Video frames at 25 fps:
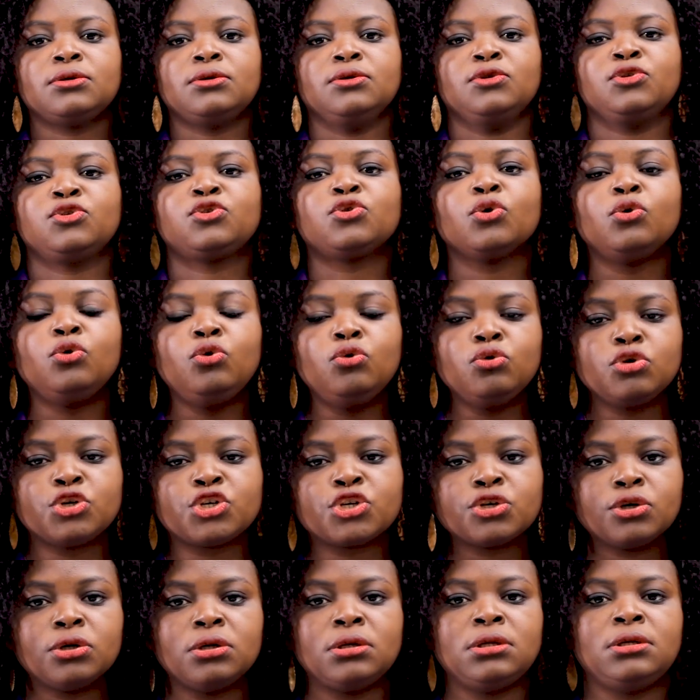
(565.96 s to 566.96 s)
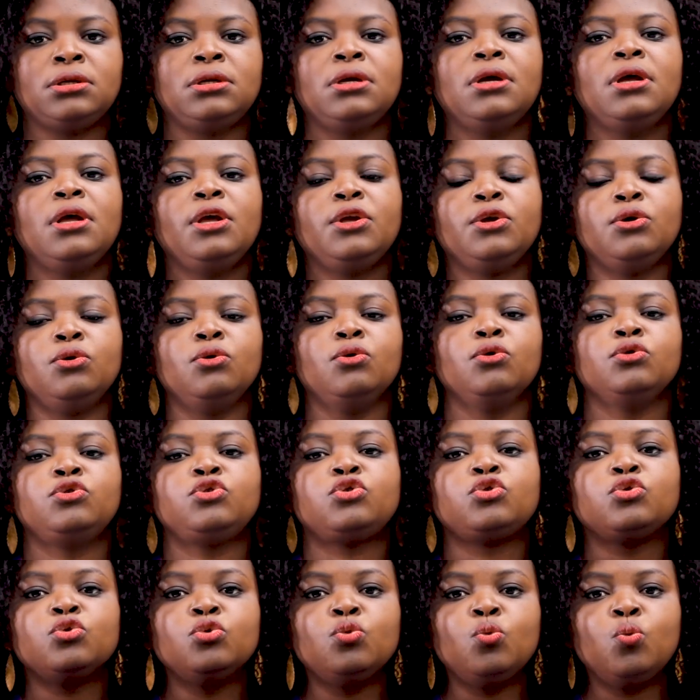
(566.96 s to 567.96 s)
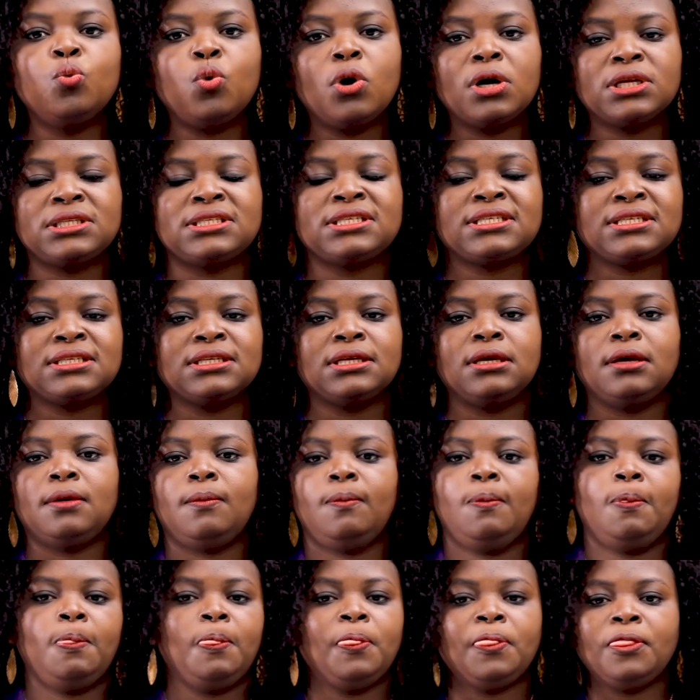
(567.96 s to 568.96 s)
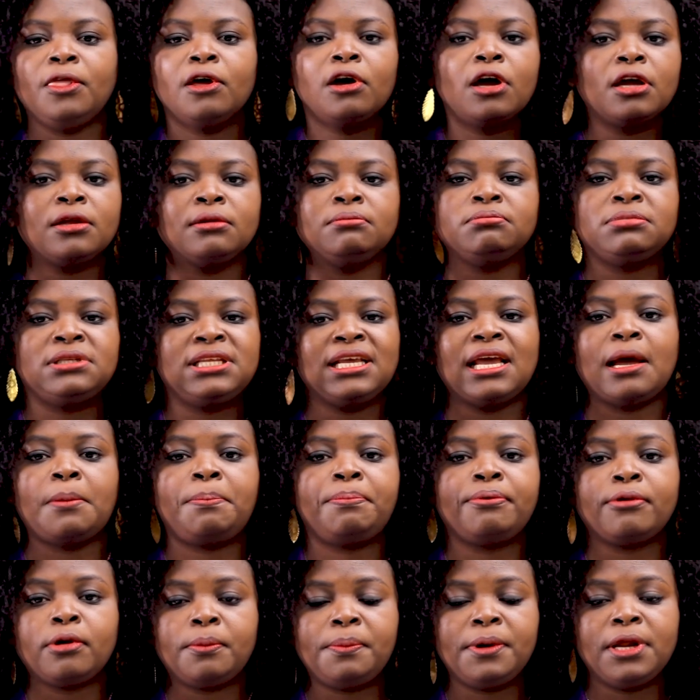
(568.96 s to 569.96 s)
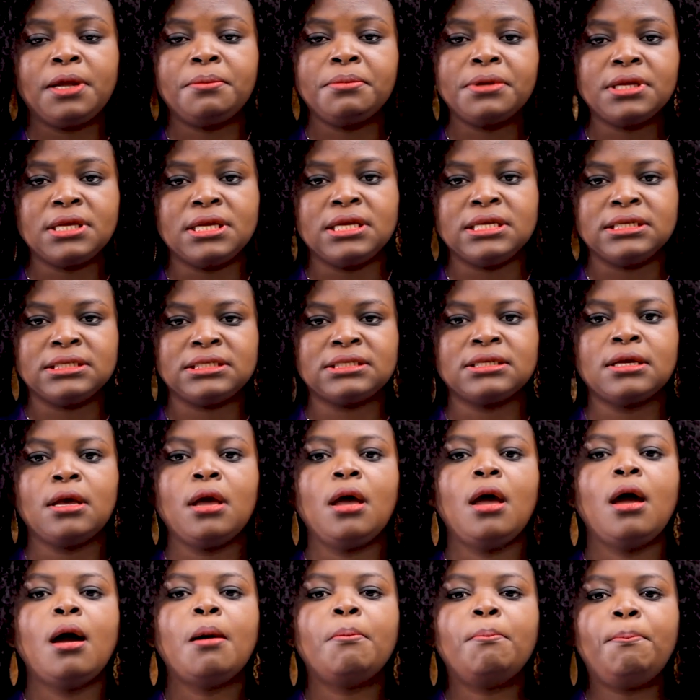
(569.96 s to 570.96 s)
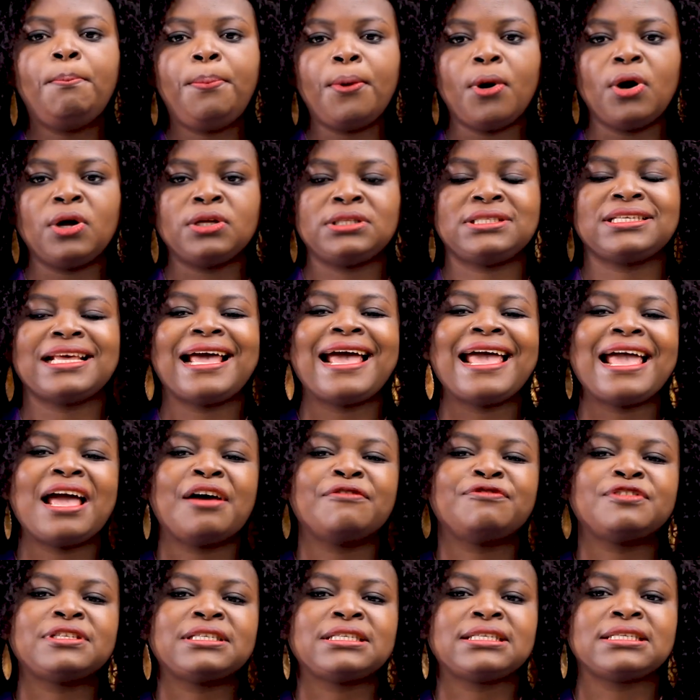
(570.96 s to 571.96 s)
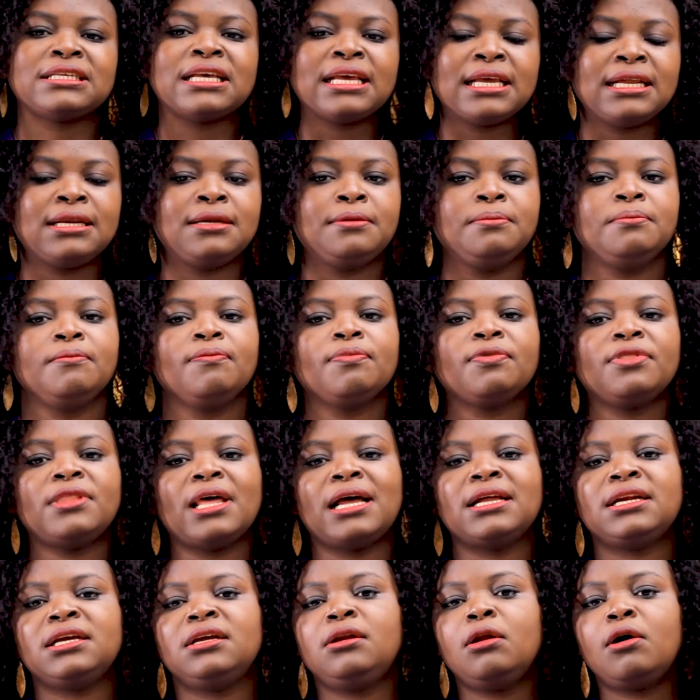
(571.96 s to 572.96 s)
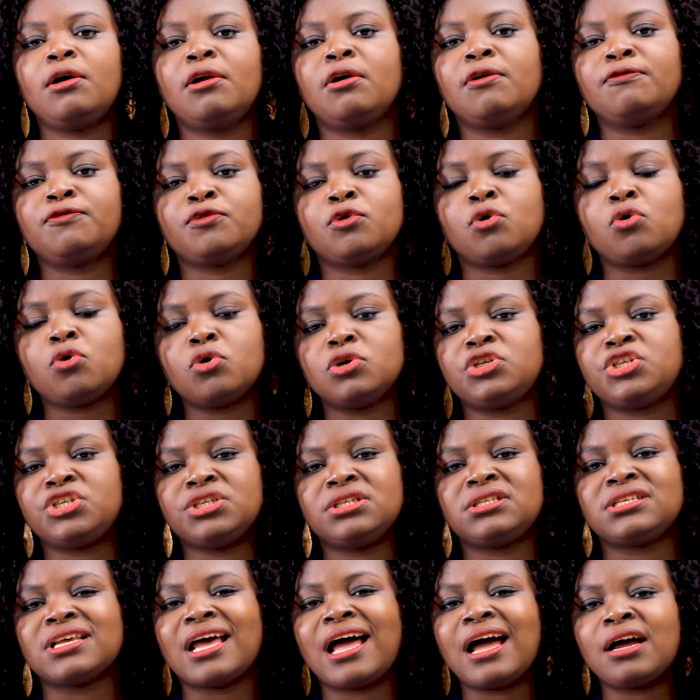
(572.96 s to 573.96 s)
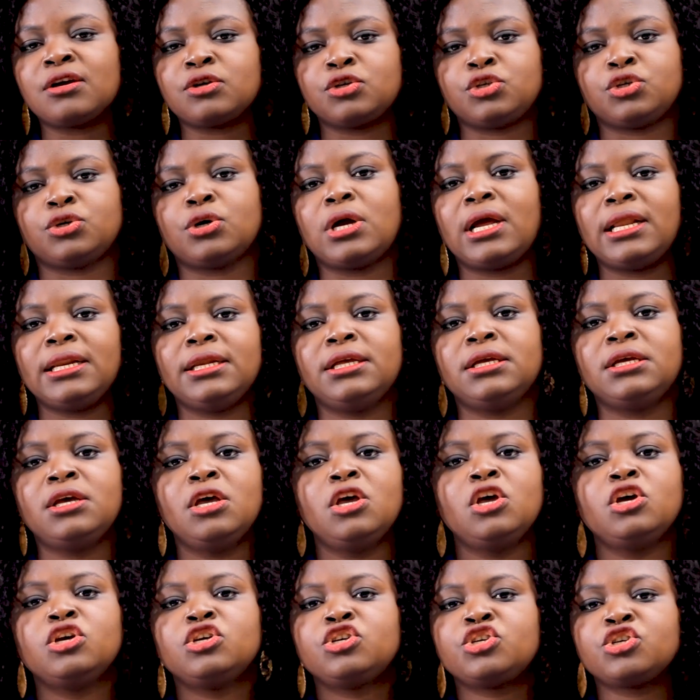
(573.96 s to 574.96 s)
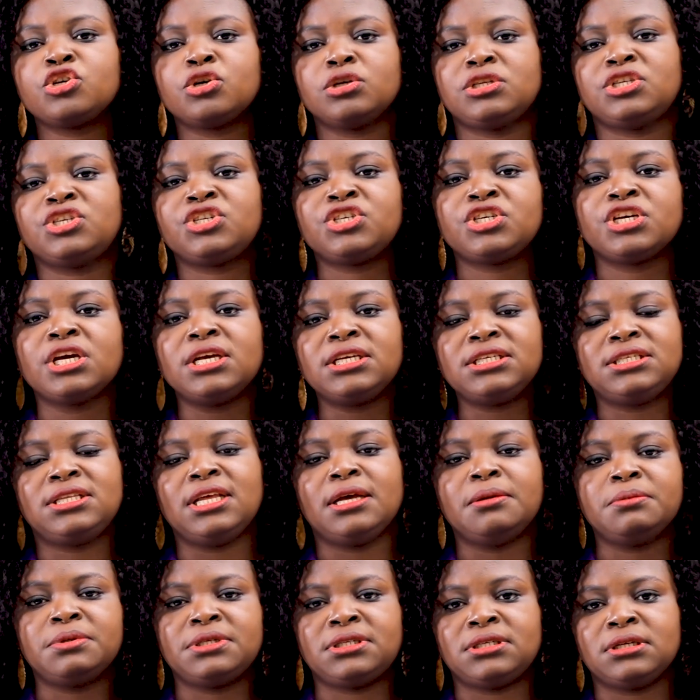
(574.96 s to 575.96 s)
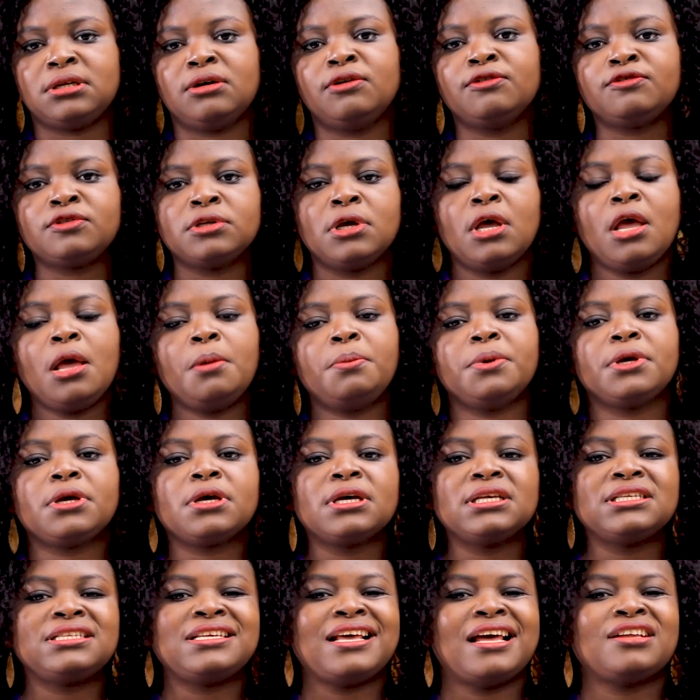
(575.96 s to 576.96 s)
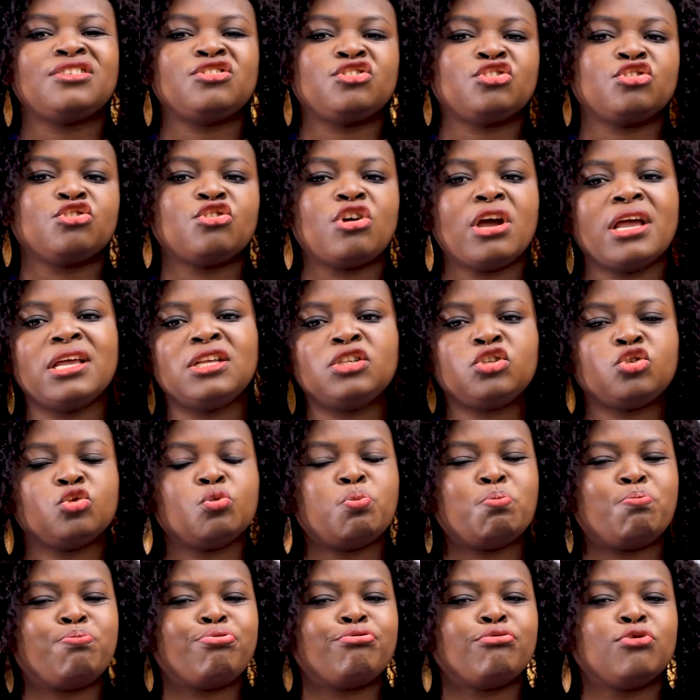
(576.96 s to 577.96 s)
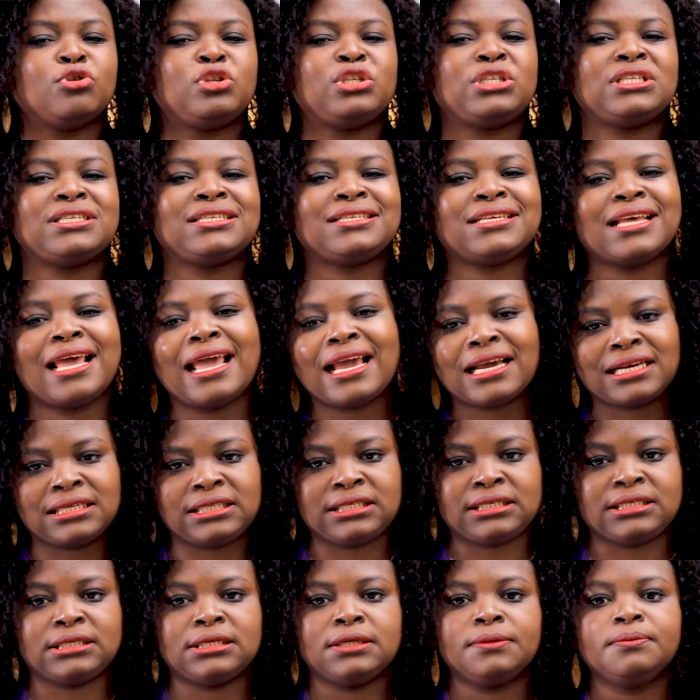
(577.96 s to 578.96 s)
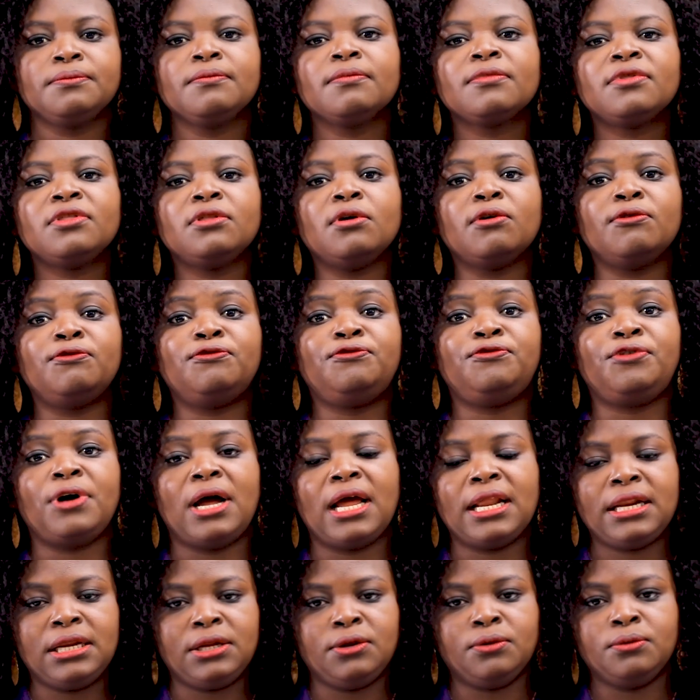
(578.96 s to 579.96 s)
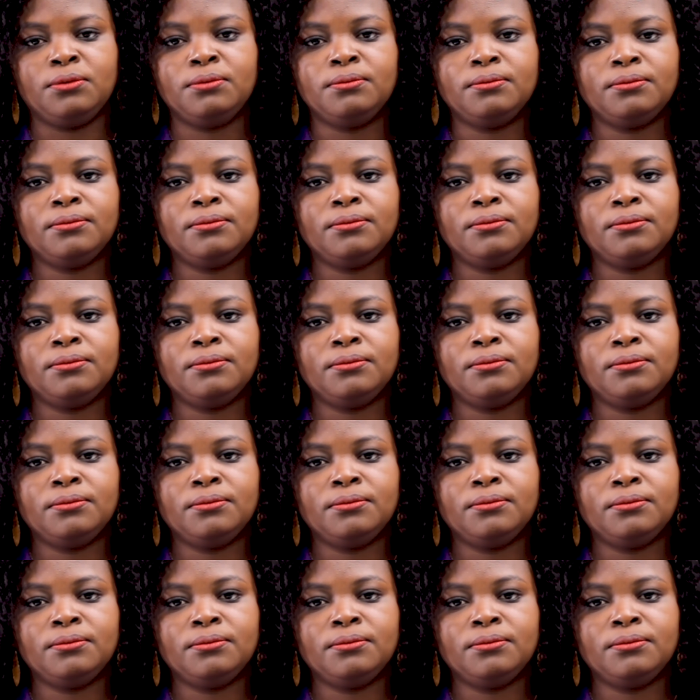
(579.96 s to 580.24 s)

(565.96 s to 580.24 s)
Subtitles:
solution, to what their problem is. But I have seen that a lot of coaches actually shortchange themselves because they are trying to protect the value.